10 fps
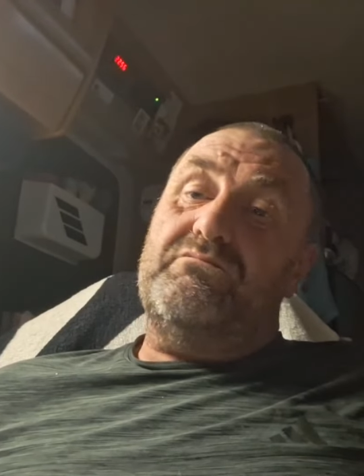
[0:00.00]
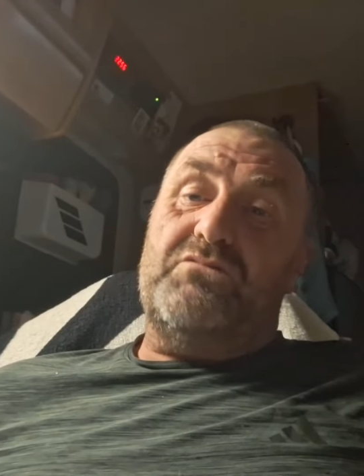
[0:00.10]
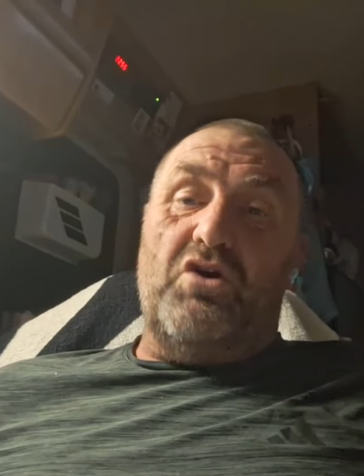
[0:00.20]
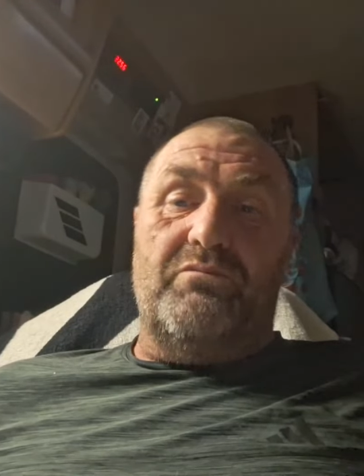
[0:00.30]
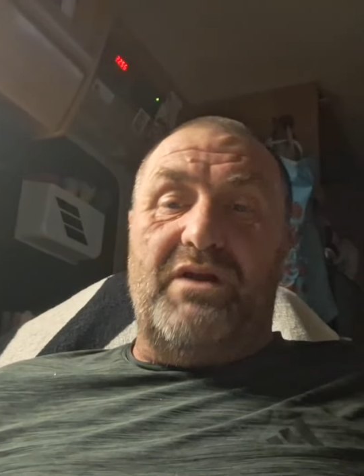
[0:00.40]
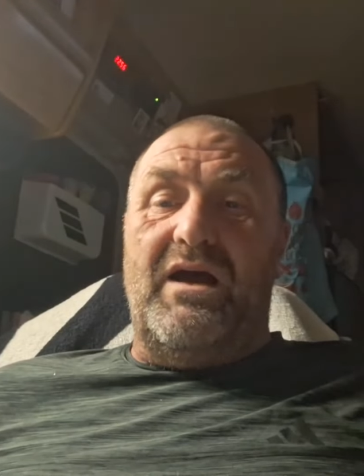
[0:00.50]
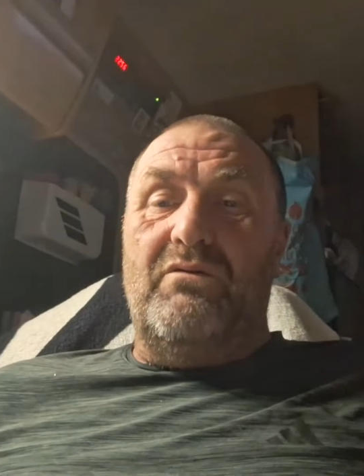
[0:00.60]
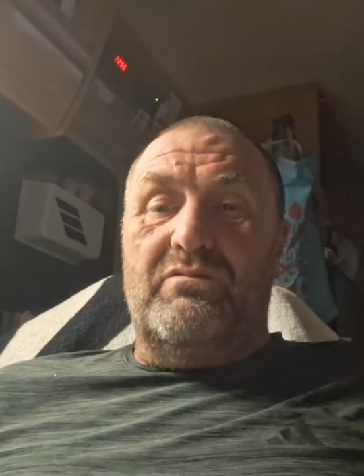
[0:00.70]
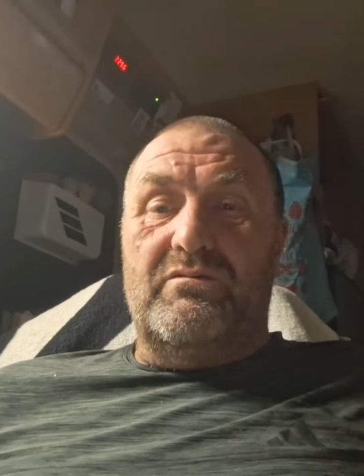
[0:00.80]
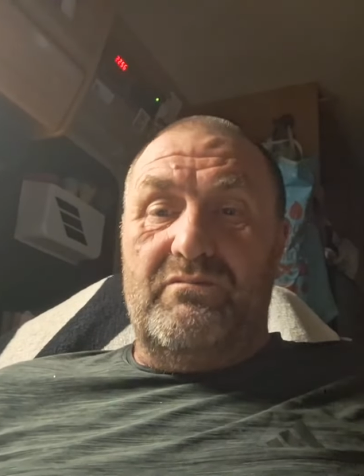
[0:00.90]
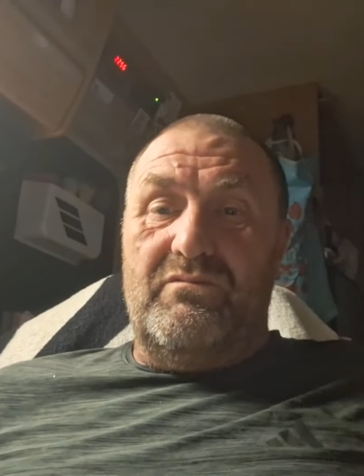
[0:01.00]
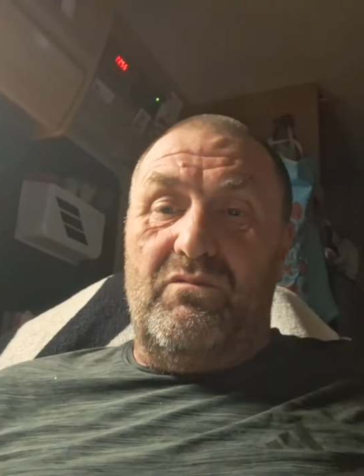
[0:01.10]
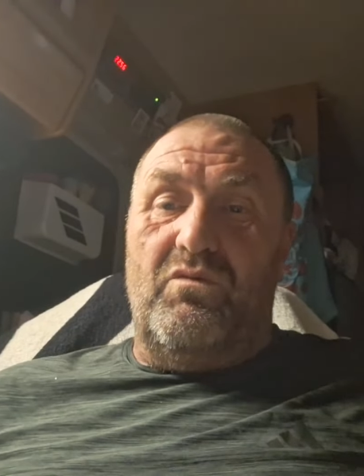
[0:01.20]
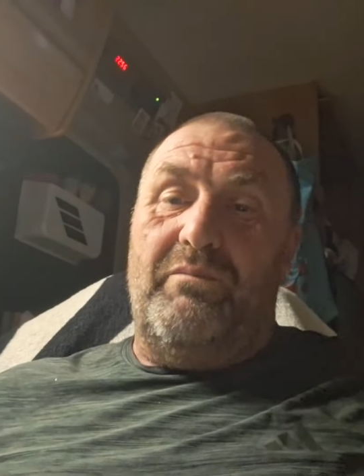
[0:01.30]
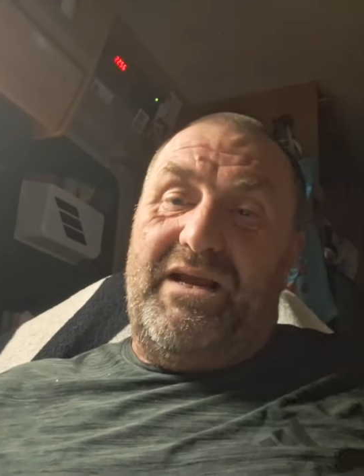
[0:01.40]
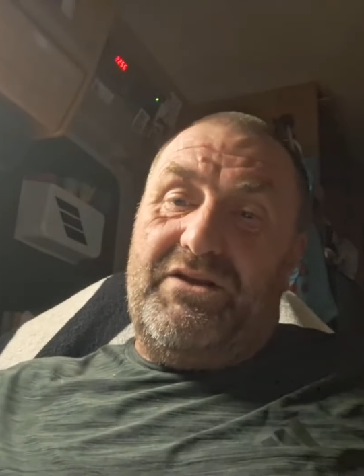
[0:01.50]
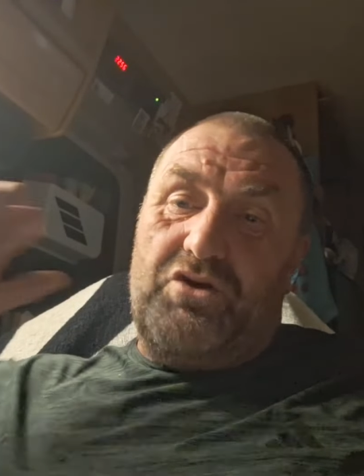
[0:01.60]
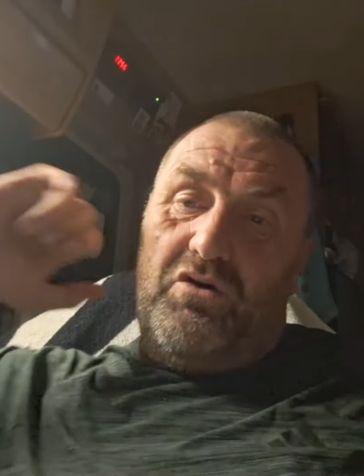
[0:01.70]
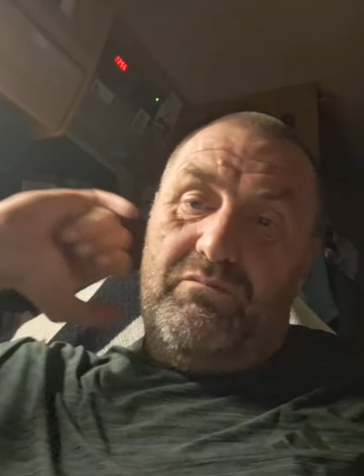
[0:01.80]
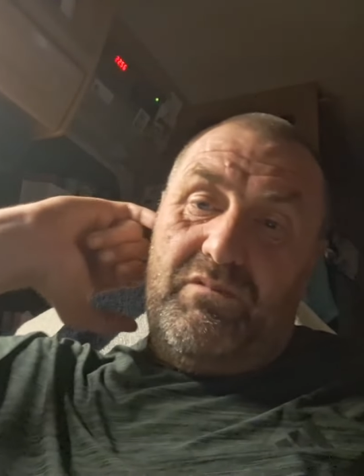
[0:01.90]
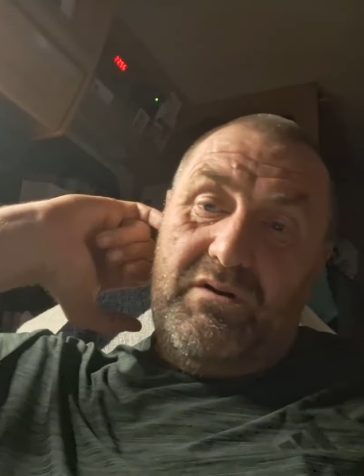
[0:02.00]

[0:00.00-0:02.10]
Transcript: come down, we'll meet up,